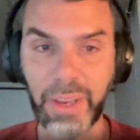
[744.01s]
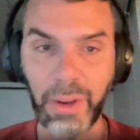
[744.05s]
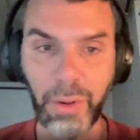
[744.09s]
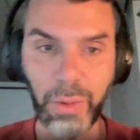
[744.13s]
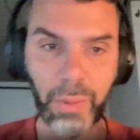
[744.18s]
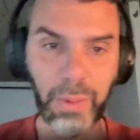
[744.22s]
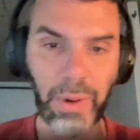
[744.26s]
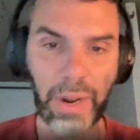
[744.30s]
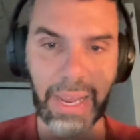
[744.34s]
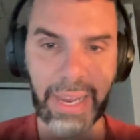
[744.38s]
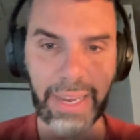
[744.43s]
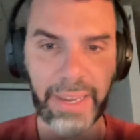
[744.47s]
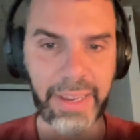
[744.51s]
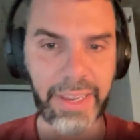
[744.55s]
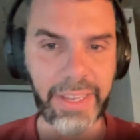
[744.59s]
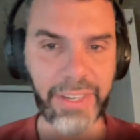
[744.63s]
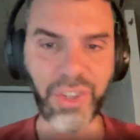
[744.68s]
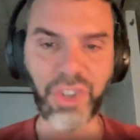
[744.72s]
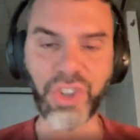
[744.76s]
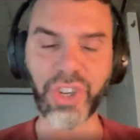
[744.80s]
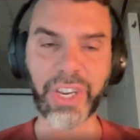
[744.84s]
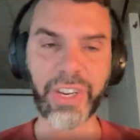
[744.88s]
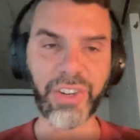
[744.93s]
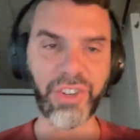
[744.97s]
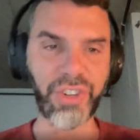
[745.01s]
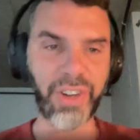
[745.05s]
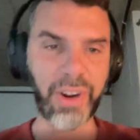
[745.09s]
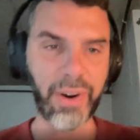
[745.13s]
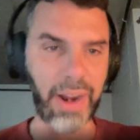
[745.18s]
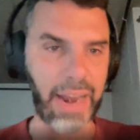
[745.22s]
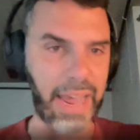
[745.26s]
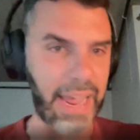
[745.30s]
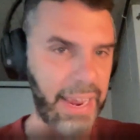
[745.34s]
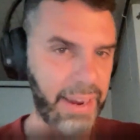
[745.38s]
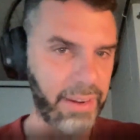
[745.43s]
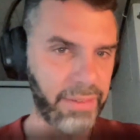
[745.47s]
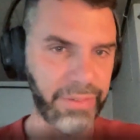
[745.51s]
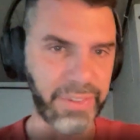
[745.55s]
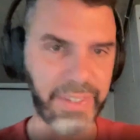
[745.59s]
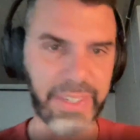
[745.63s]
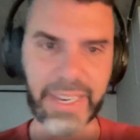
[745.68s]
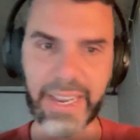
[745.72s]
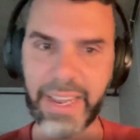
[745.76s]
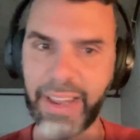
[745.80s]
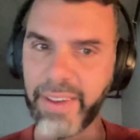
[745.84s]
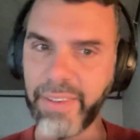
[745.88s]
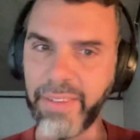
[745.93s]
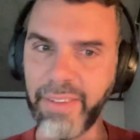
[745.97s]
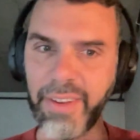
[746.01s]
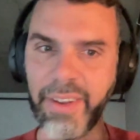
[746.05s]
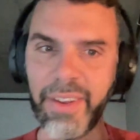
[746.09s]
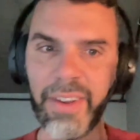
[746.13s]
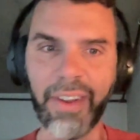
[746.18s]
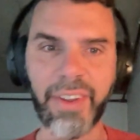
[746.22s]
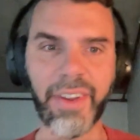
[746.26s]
you like it changed their lives and